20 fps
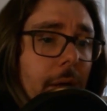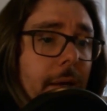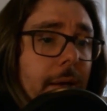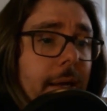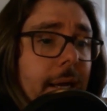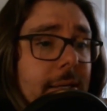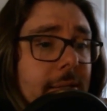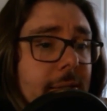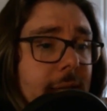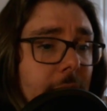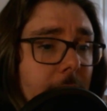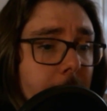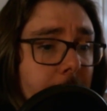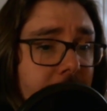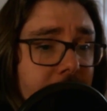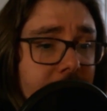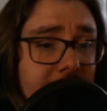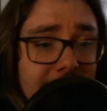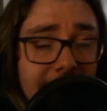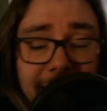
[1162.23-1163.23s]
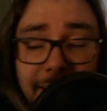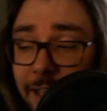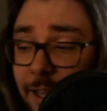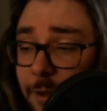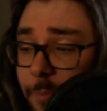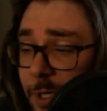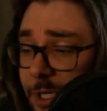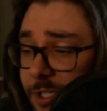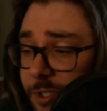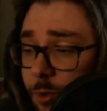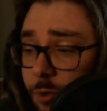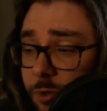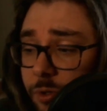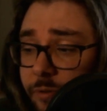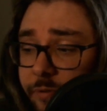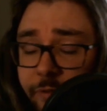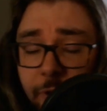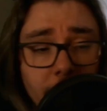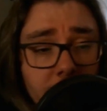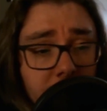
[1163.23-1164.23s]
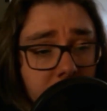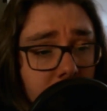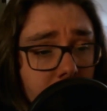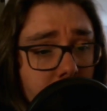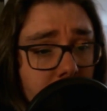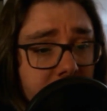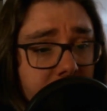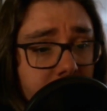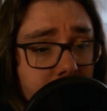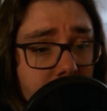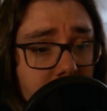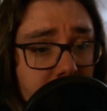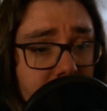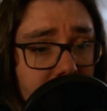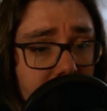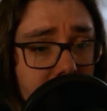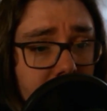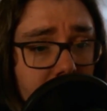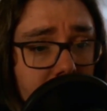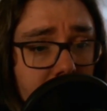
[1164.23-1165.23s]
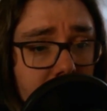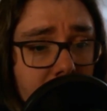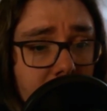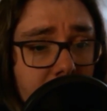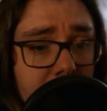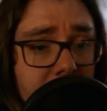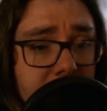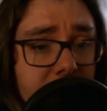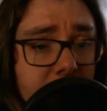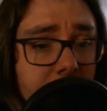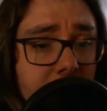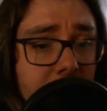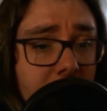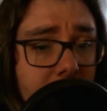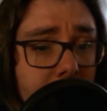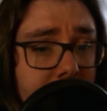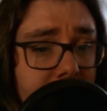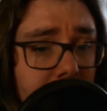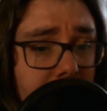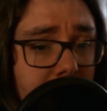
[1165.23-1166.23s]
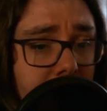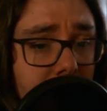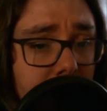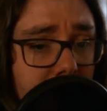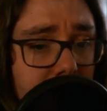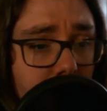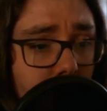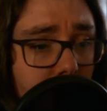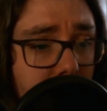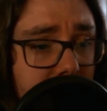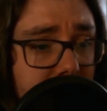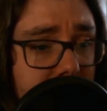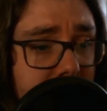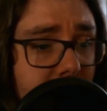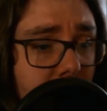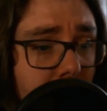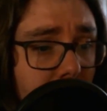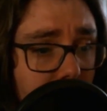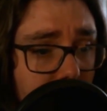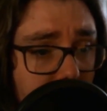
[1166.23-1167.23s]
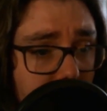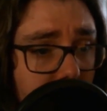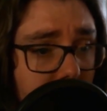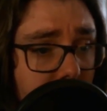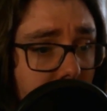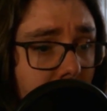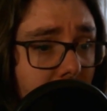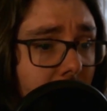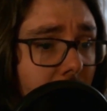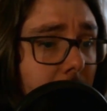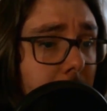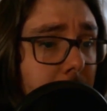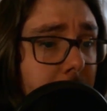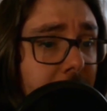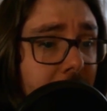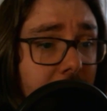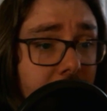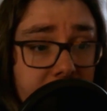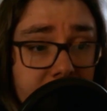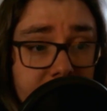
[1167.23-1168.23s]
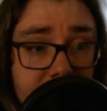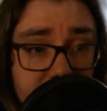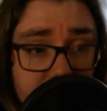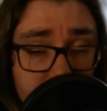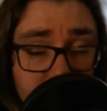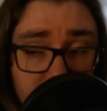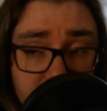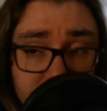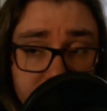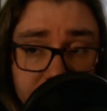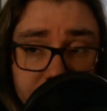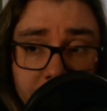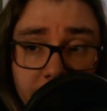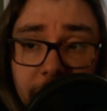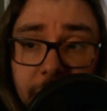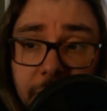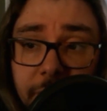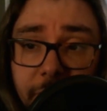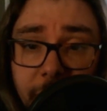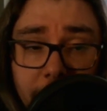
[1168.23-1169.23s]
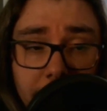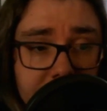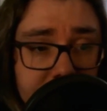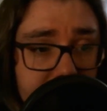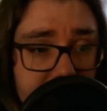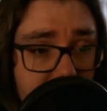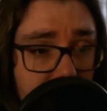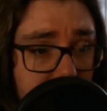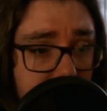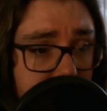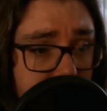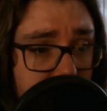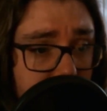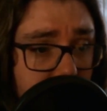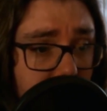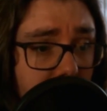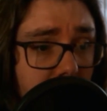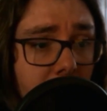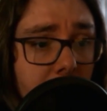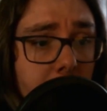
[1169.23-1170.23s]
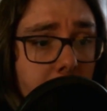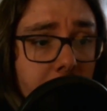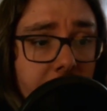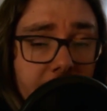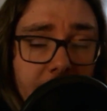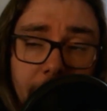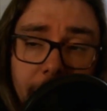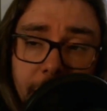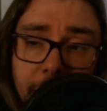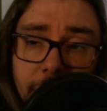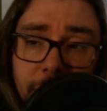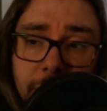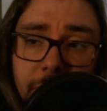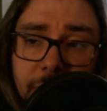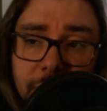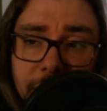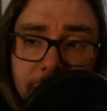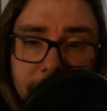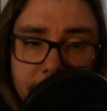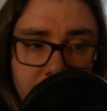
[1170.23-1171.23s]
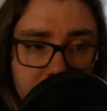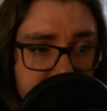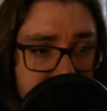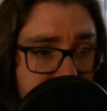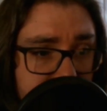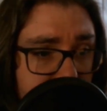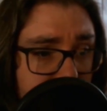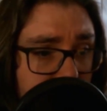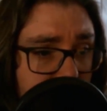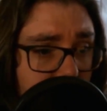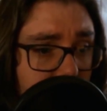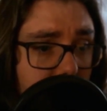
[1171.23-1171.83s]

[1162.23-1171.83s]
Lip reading: Next up is dynamics, or the volume of music. Some common dynamic markings are pianissimo, meaning very soft, piano, soft,